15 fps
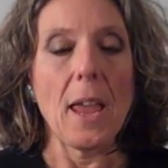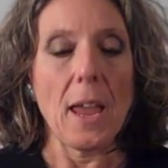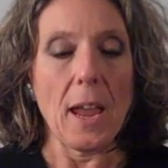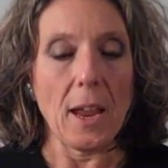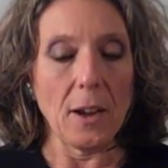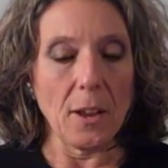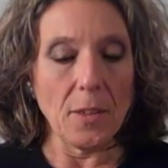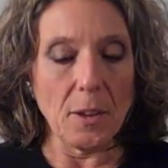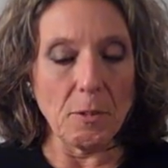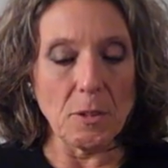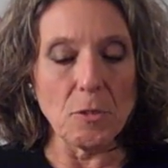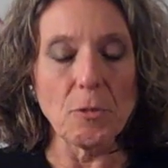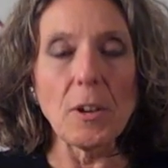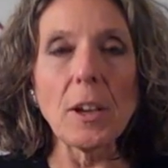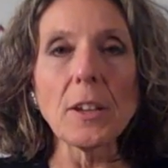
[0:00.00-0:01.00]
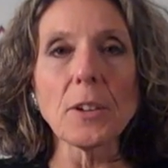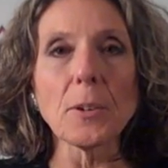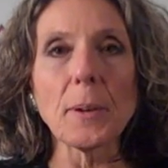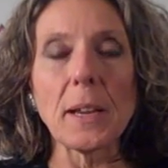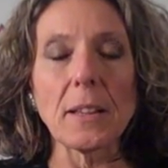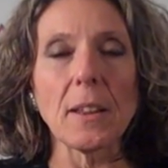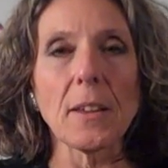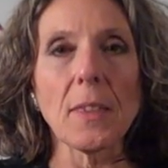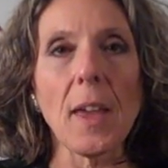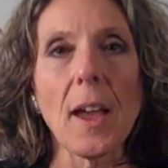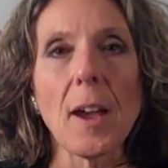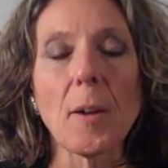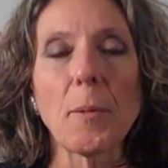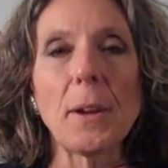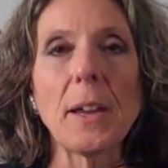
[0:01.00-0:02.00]
And I think with a failure rate like
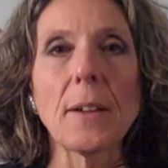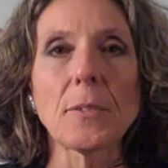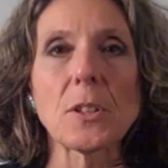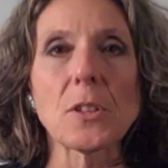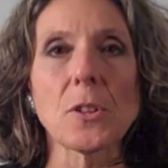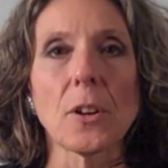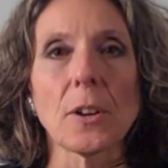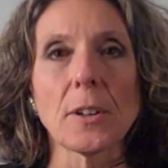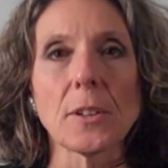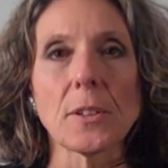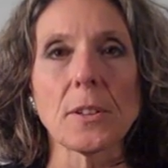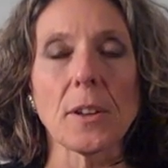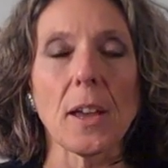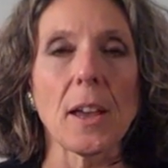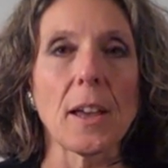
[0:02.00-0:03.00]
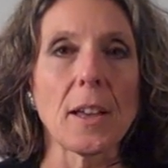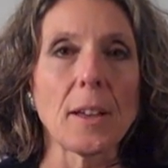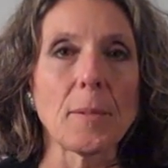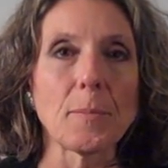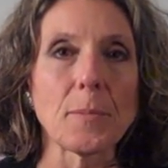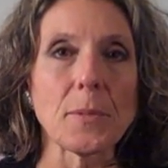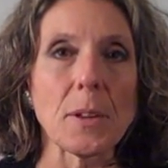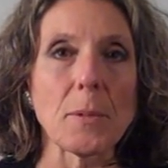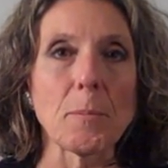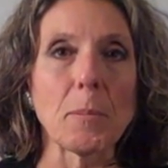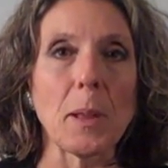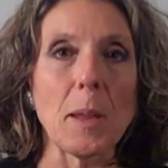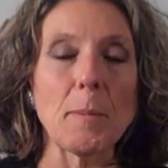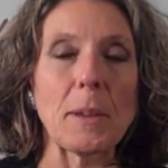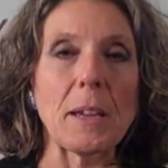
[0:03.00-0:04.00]
that, we have to start um,
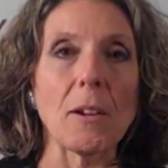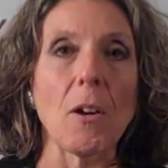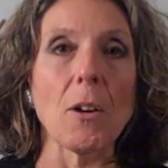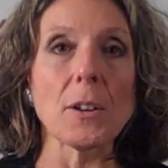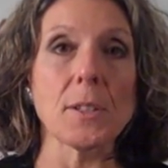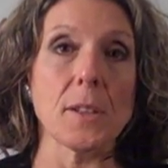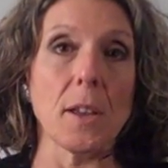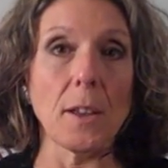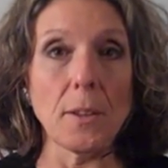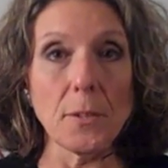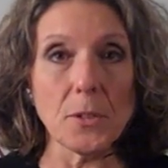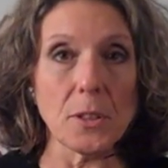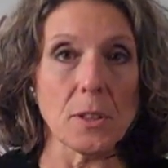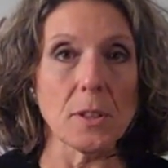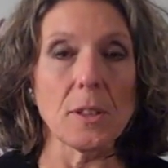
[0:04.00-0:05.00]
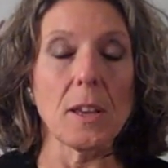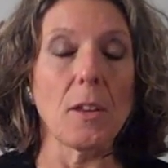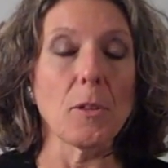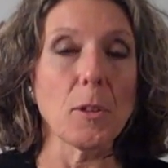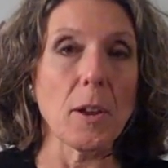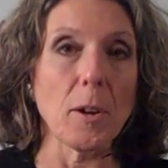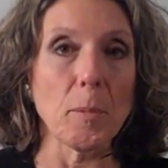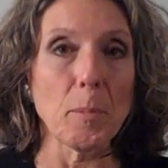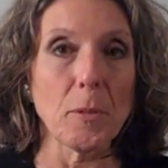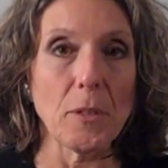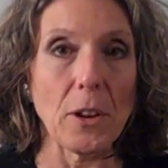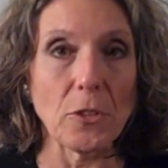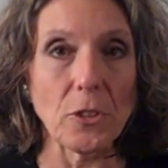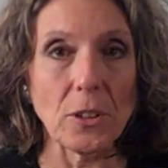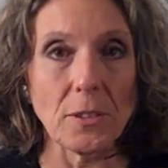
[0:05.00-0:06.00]
blaming ourselves, the healthcare
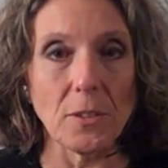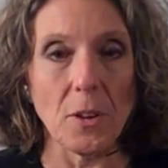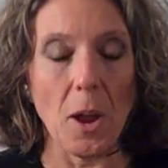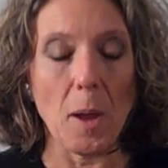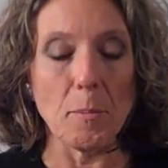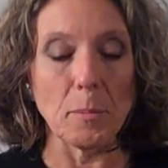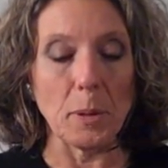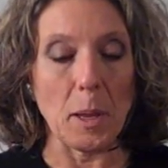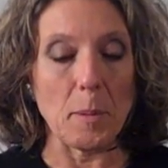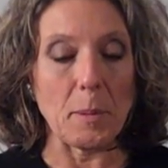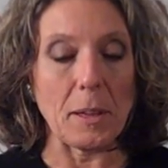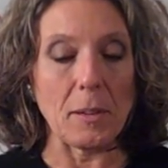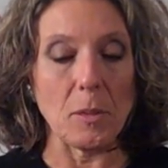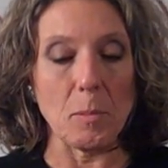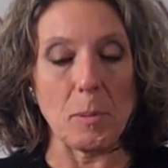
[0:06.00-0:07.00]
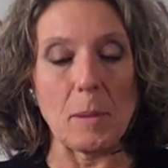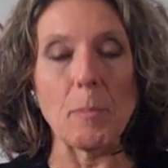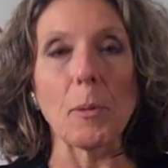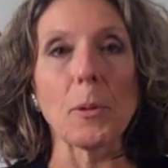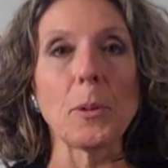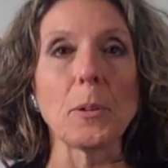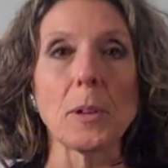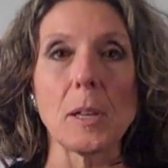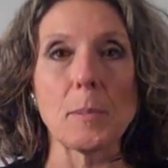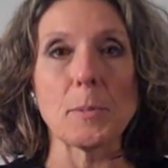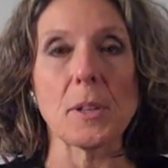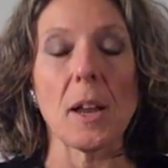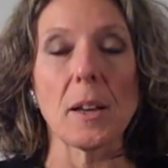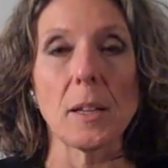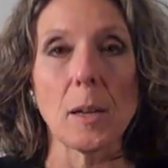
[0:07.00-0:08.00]
profession, not blaming the people who keep
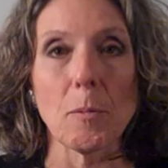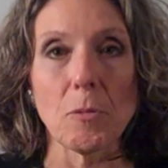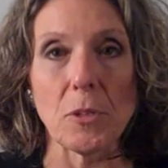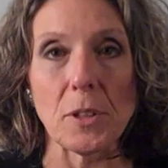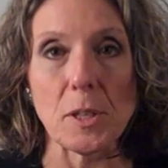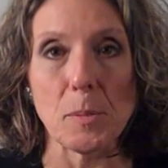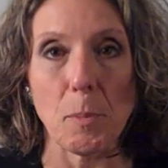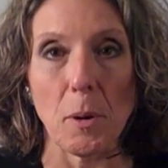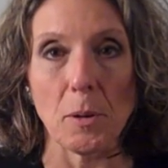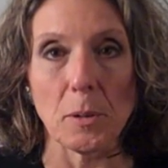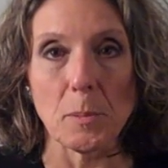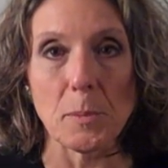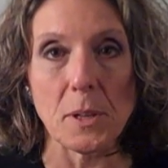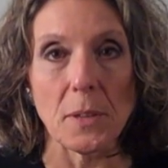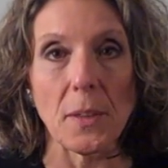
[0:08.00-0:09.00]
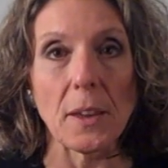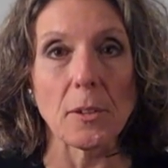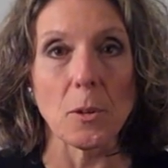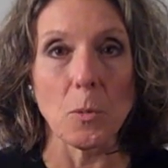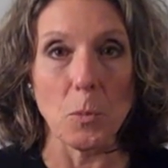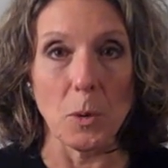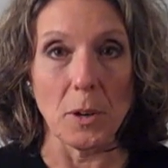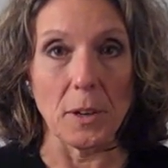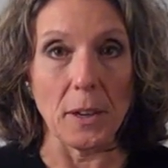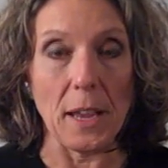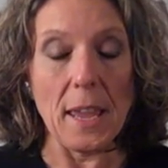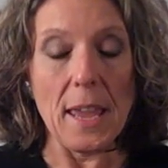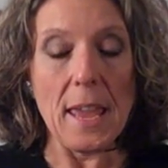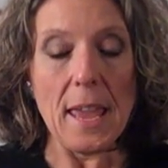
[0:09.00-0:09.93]
signing up for these programs and they don't work,